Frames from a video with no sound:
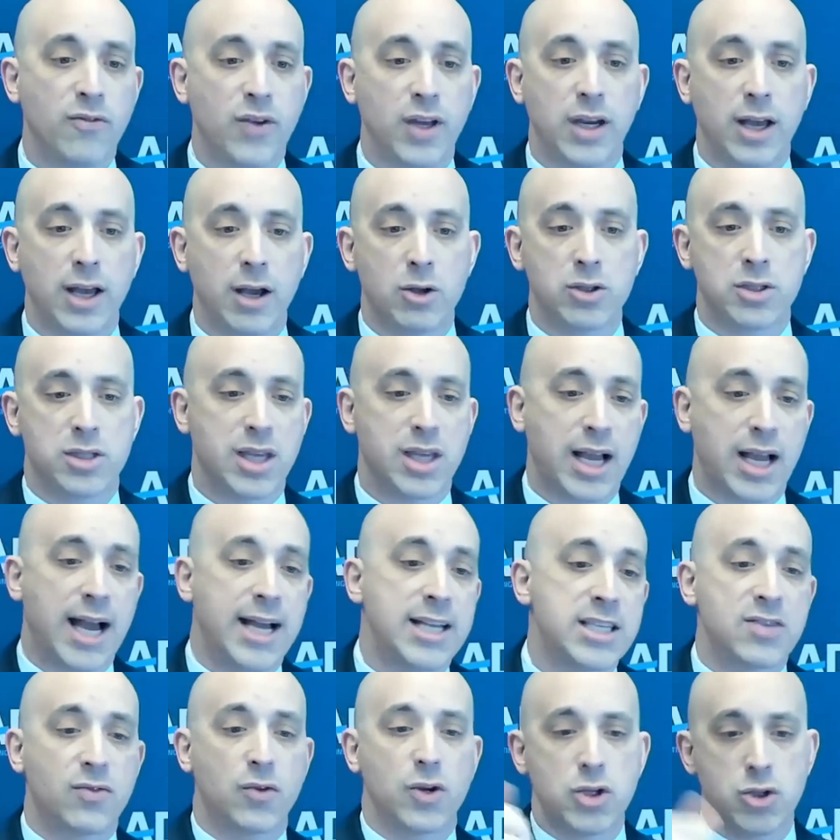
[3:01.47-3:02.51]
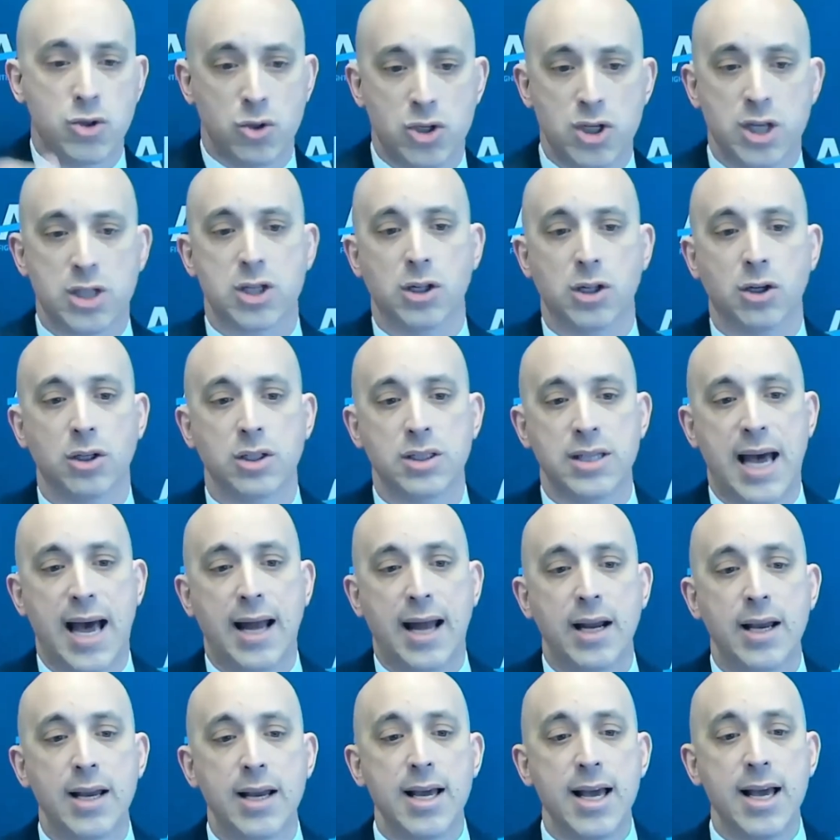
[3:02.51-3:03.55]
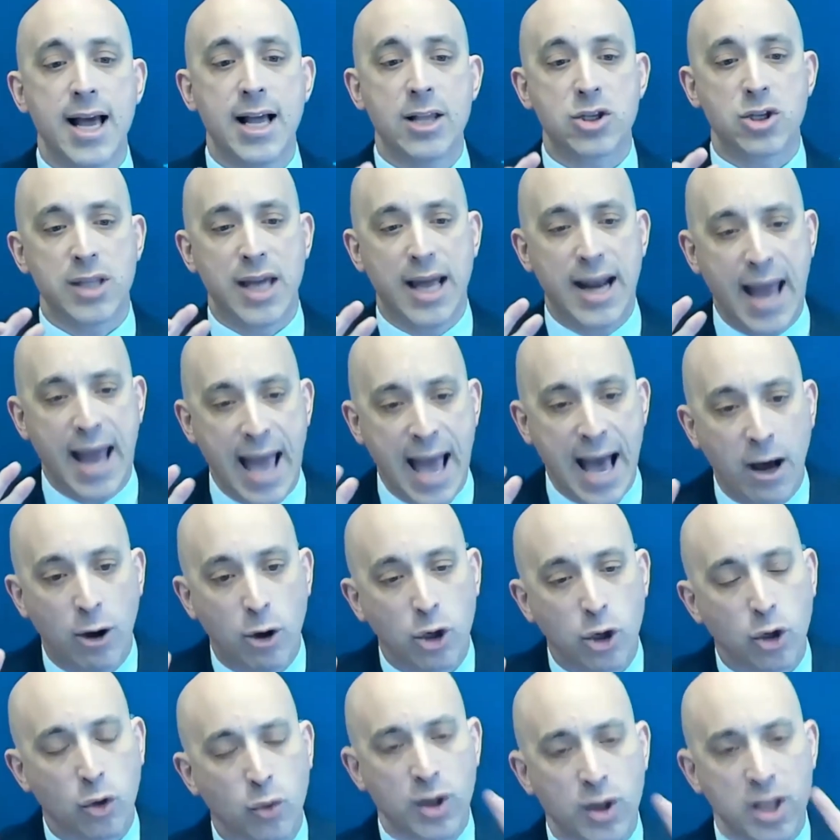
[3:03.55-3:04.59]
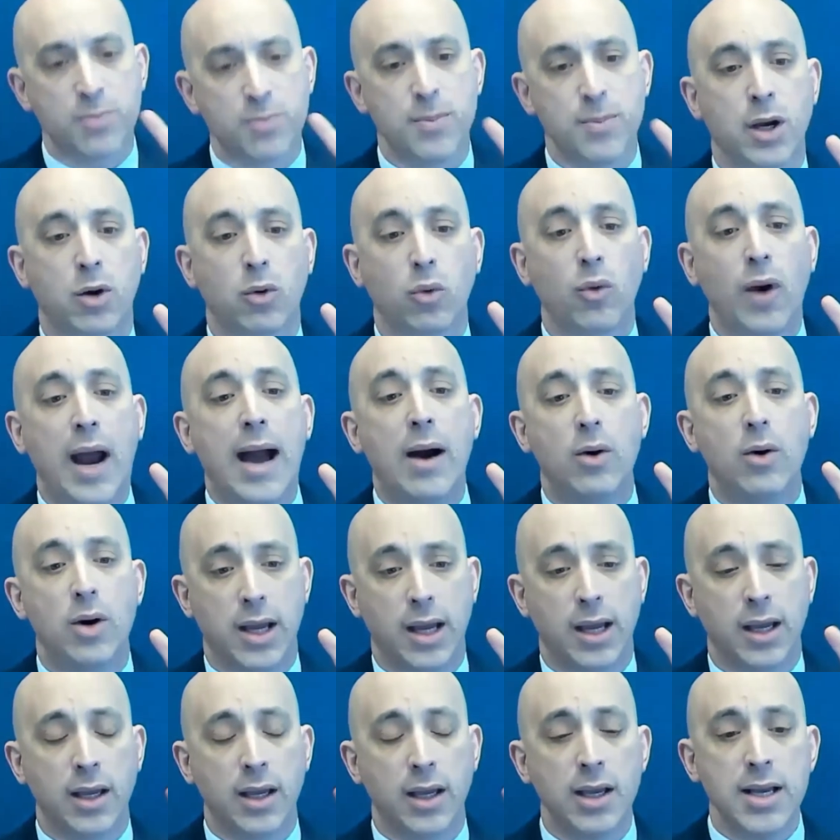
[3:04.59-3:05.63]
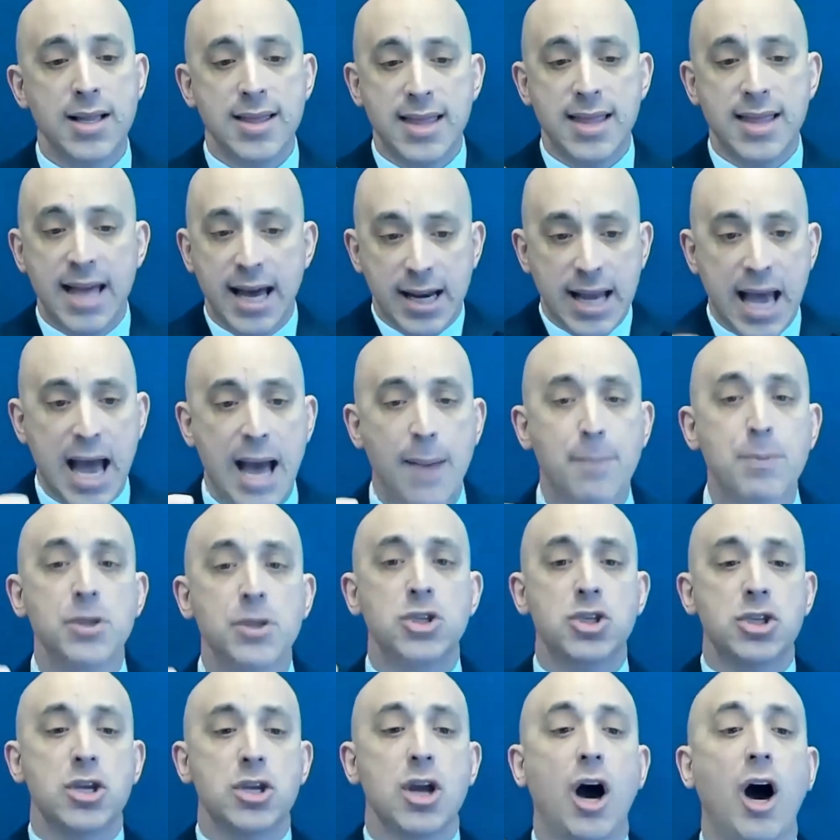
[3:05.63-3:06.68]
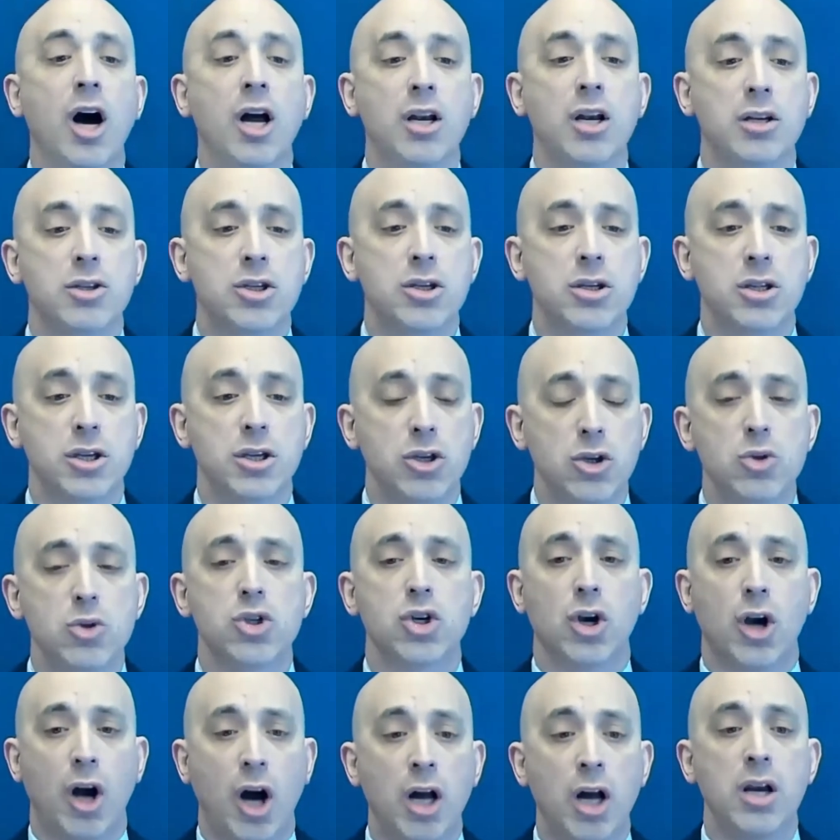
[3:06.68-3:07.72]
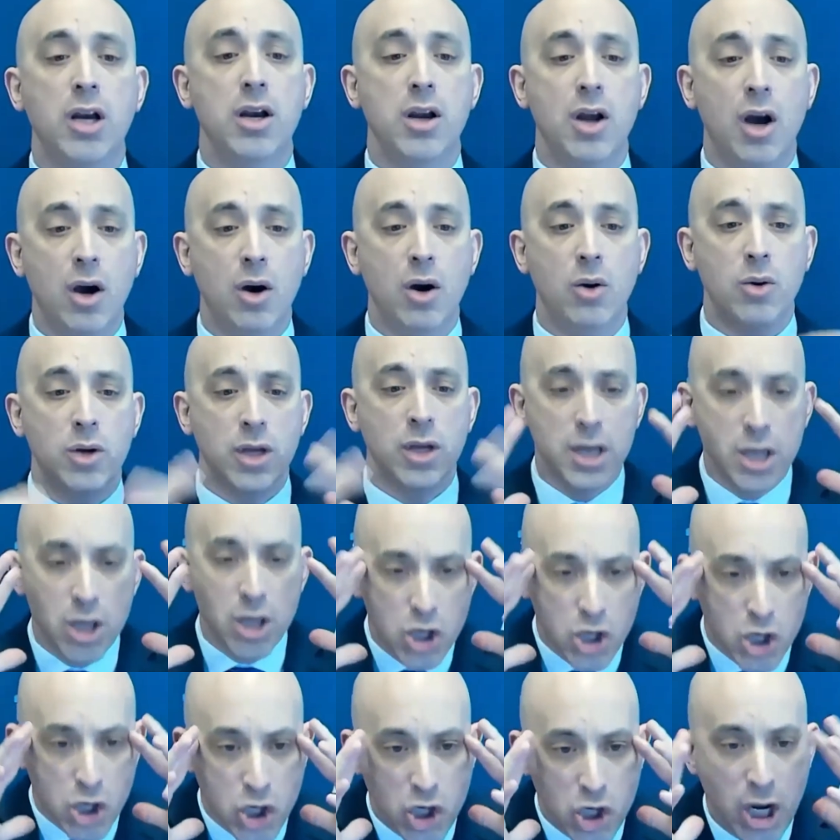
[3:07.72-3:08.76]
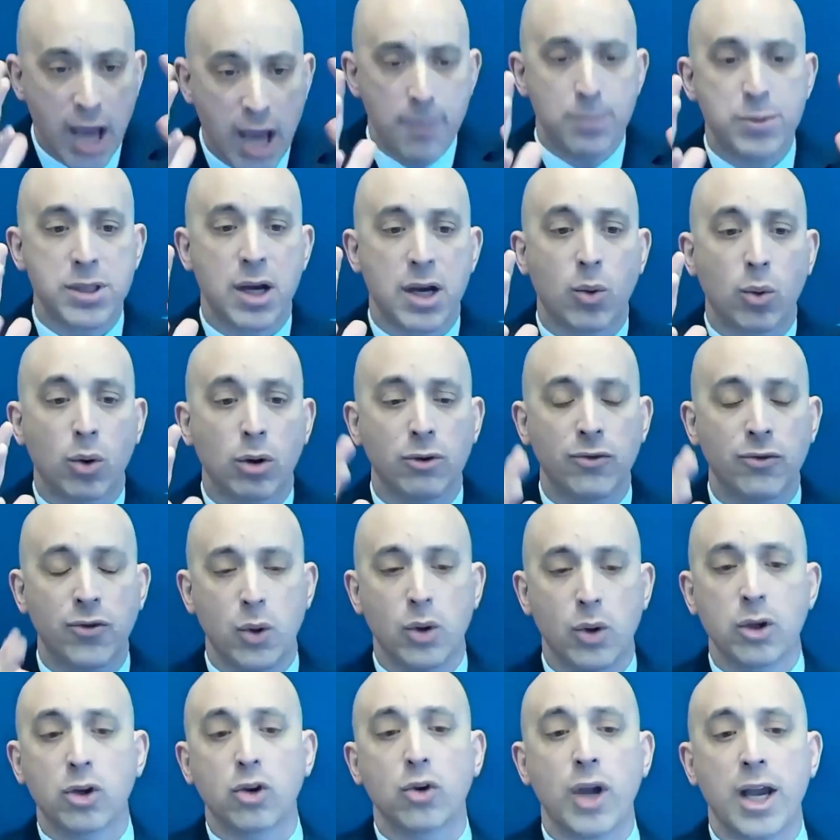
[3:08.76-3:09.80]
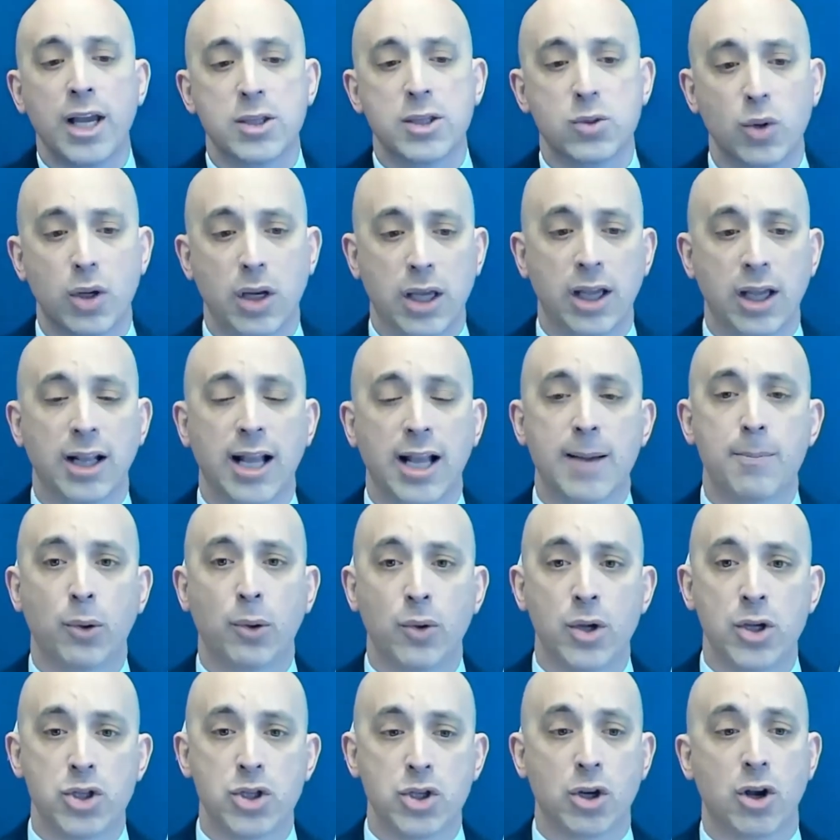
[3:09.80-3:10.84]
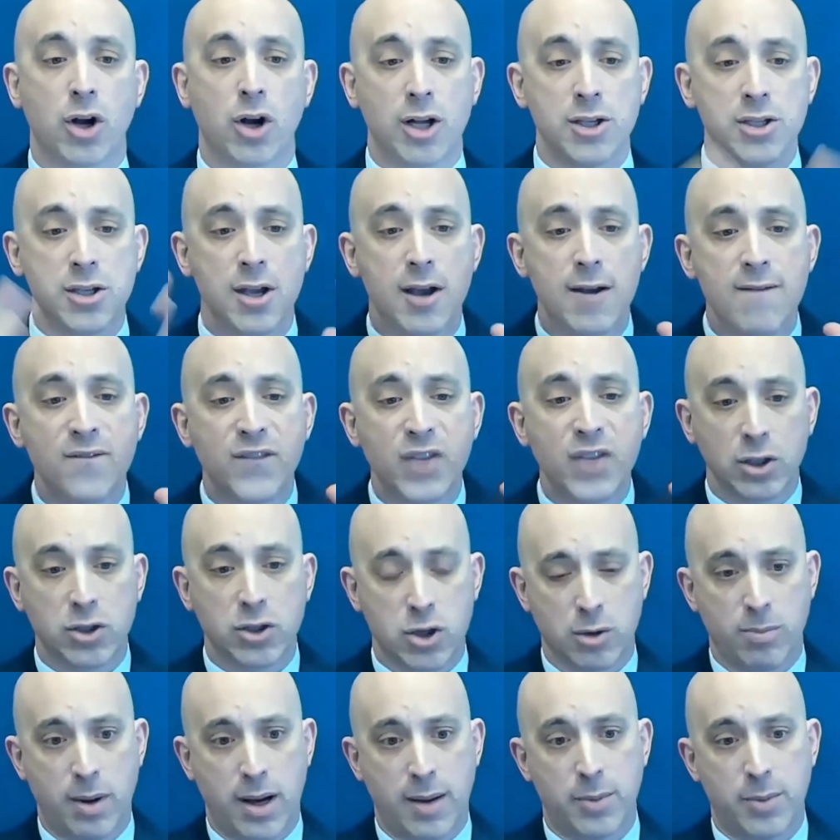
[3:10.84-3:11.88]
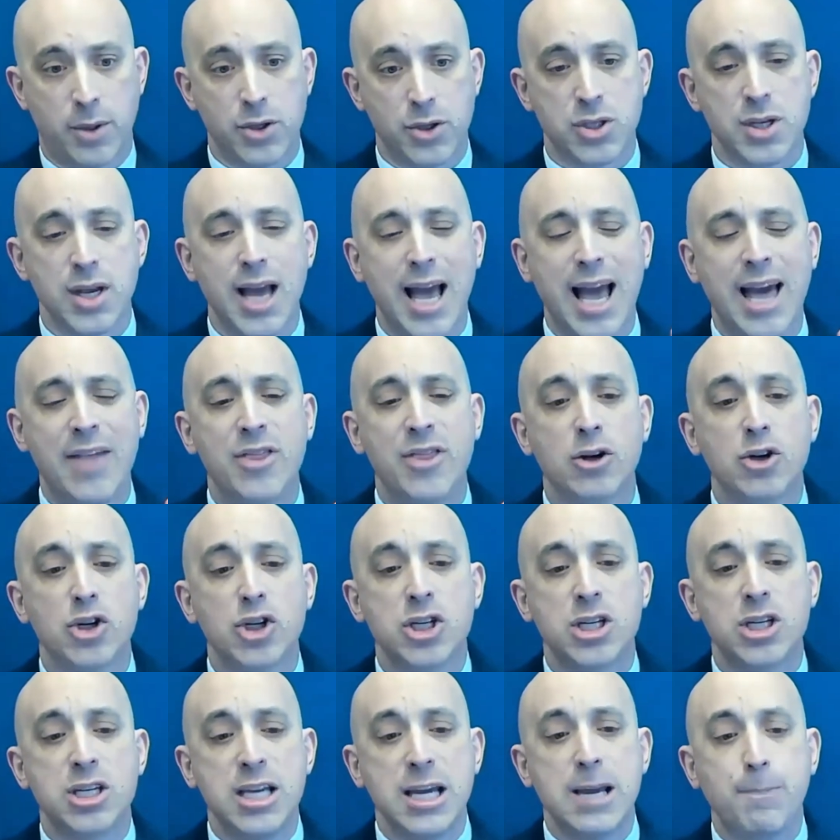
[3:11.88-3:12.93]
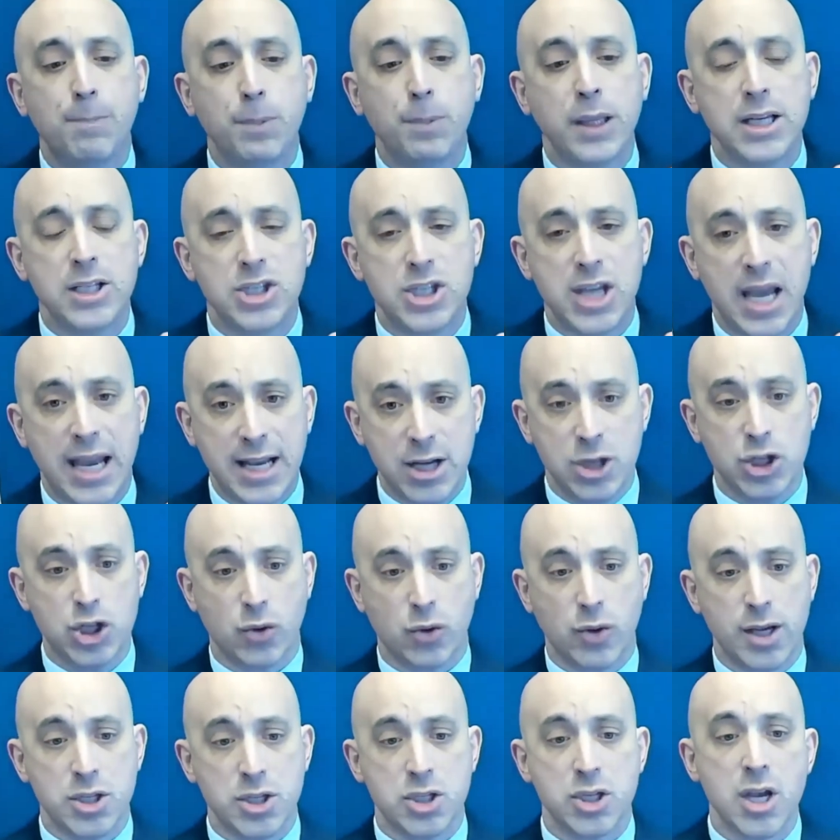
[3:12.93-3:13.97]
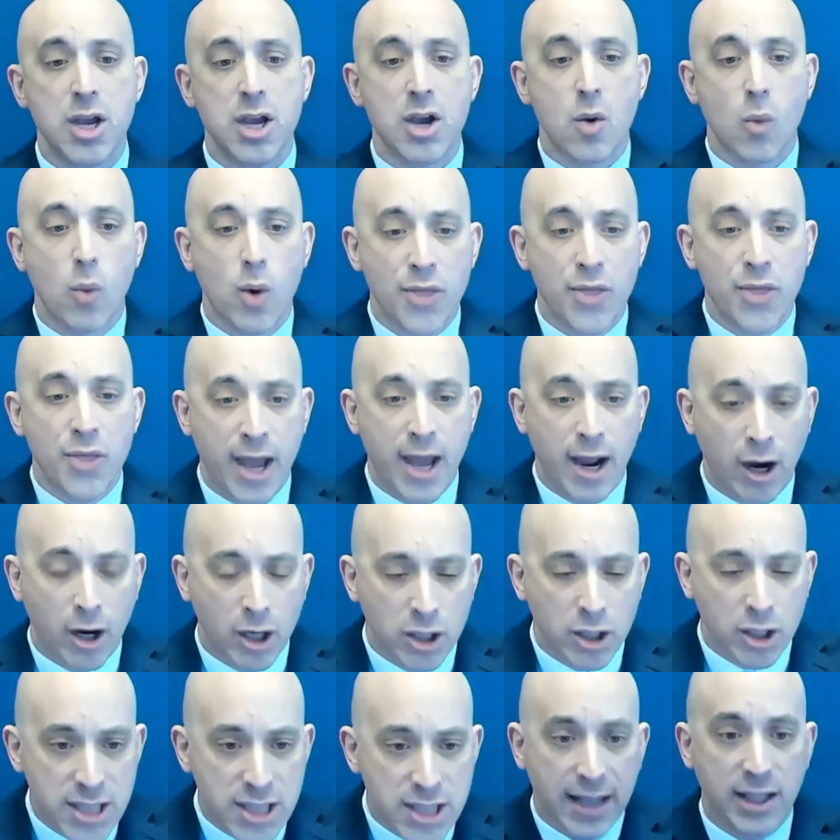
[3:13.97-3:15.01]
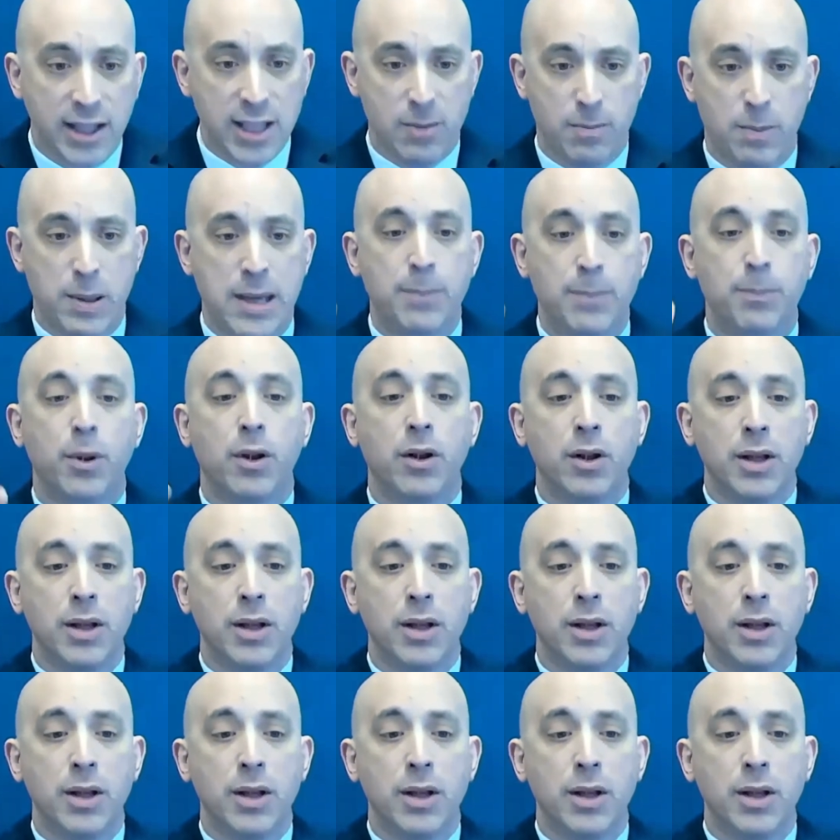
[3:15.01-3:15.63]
videos, the kinds of which you just looked at. And so that algorithmic routing that happens to un, to the user unknown shapes their worldview and creates what Eli Pariser calls filter bubbles. And they're deeply dangerous when they are telling people